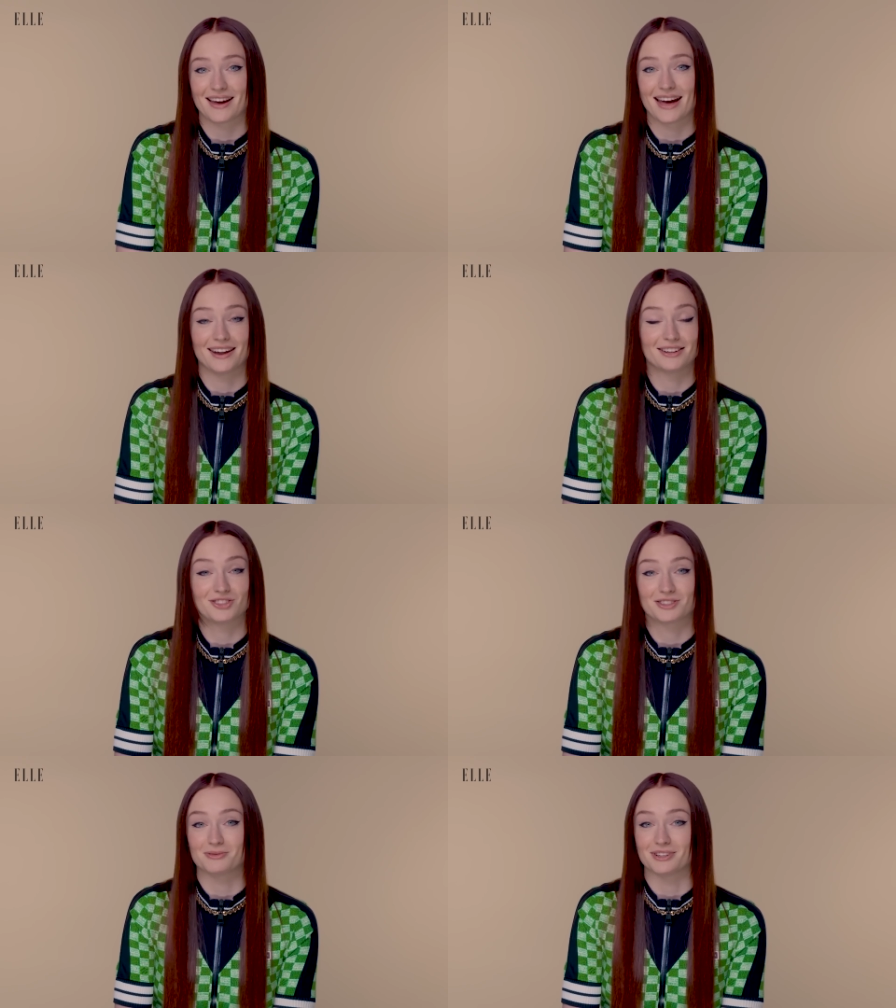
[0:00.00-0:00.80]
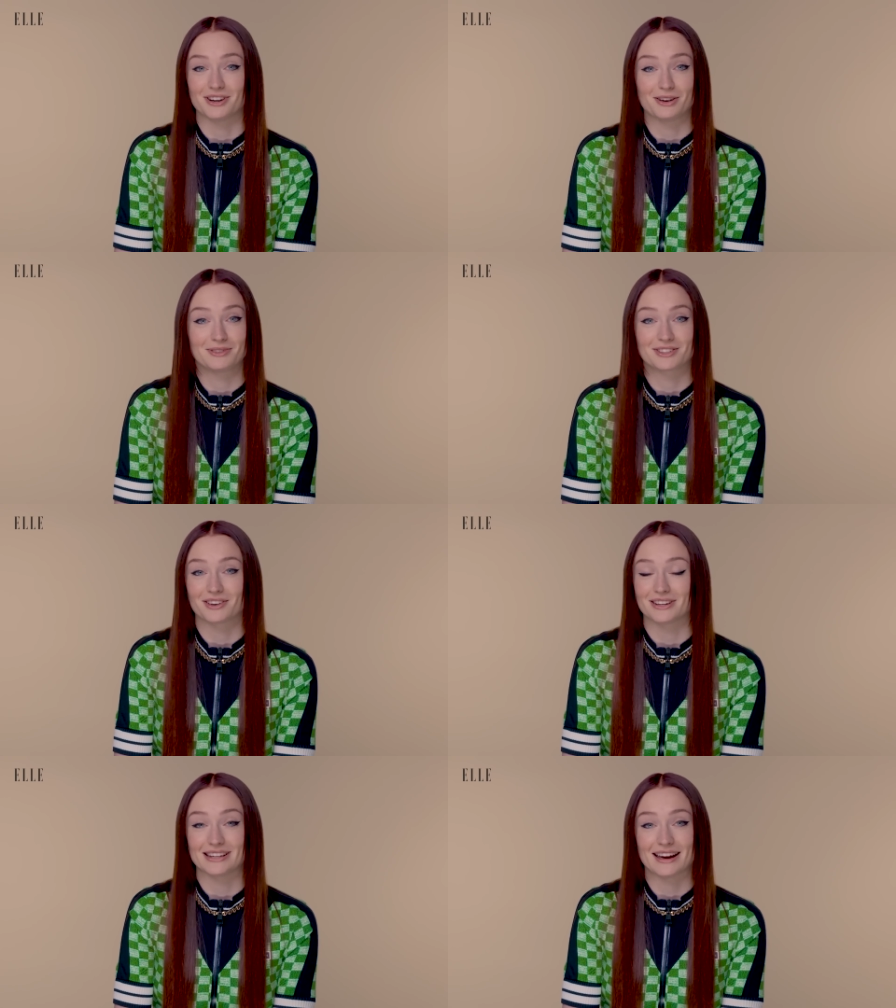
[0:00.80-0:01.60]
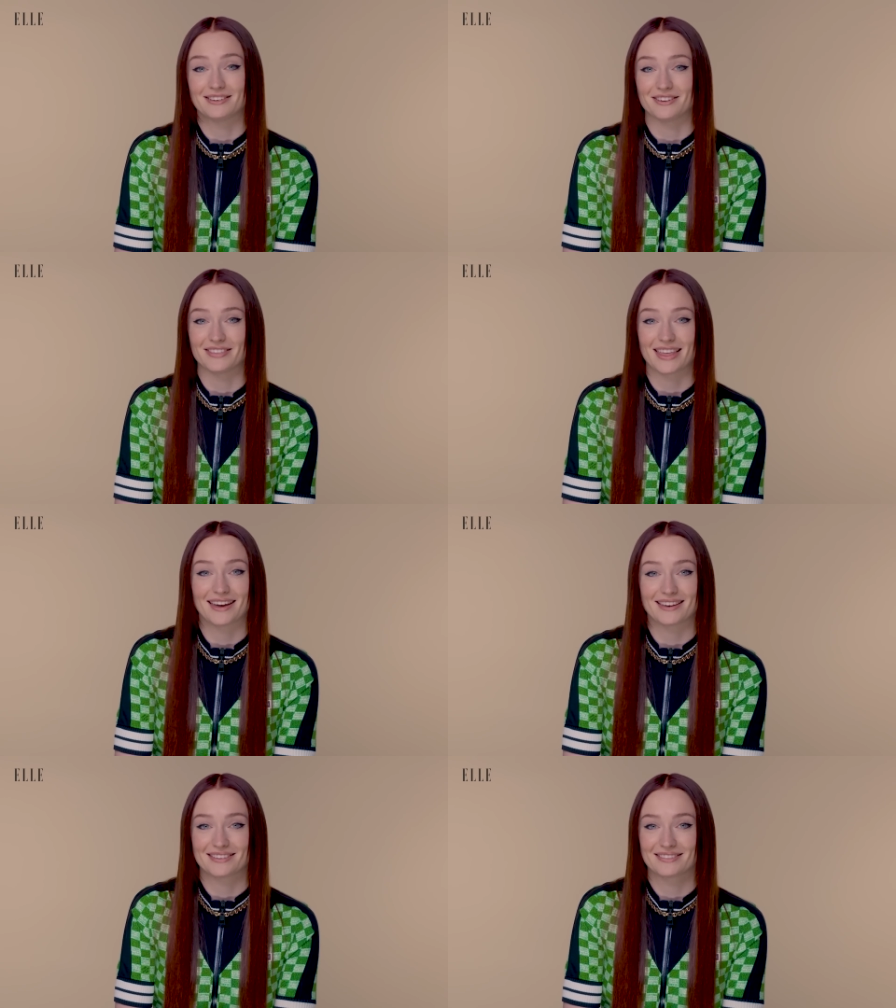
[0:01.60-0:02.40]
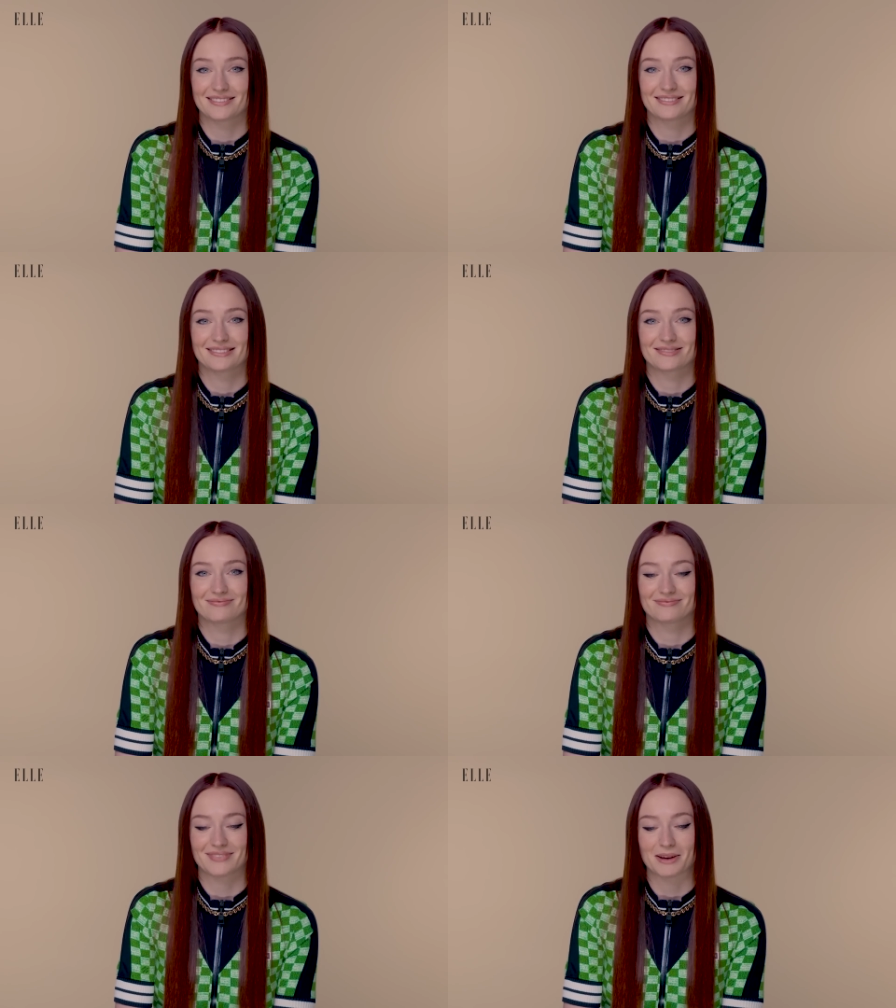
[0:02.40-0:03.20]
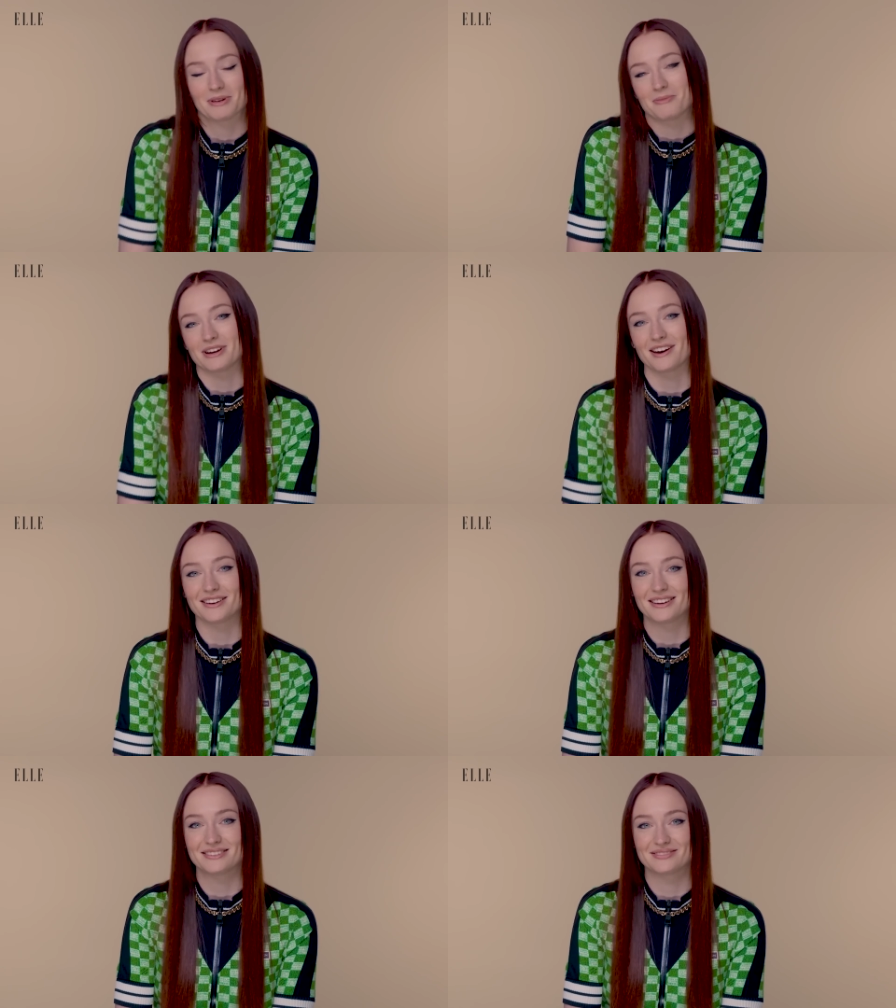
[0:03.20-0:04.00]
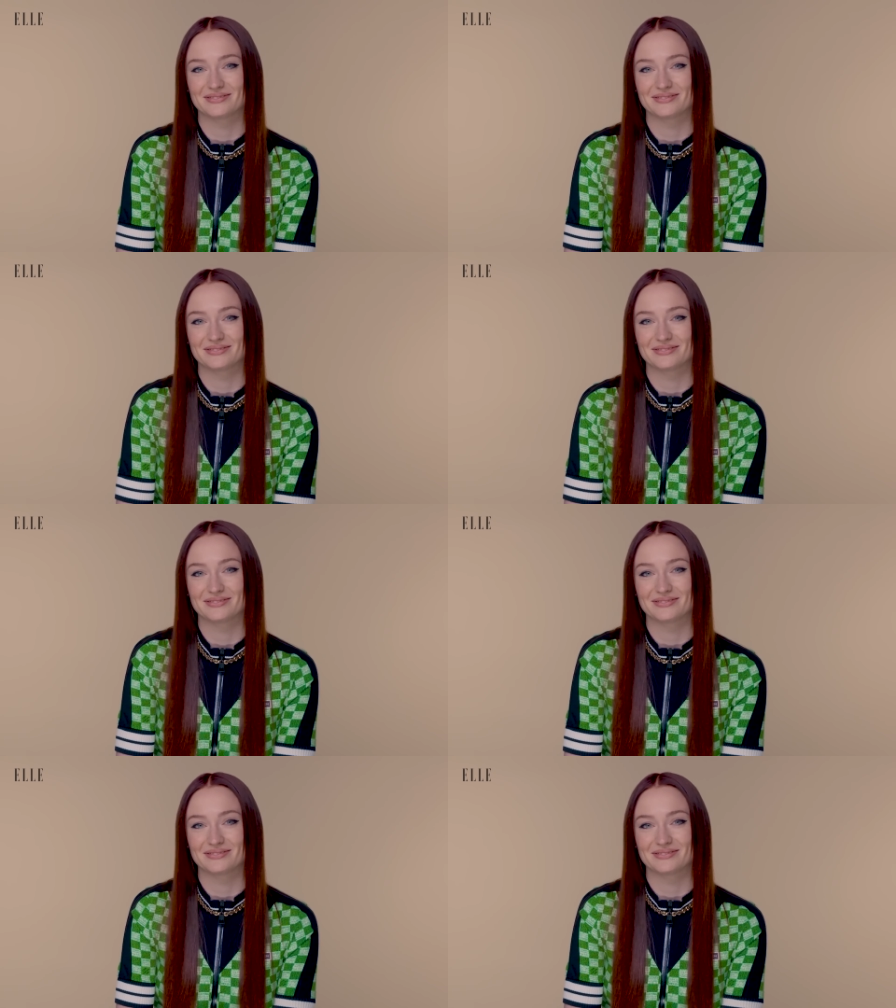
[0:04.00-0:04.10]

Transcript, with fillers: and I just want to know what's going down over there. I'd be a banana.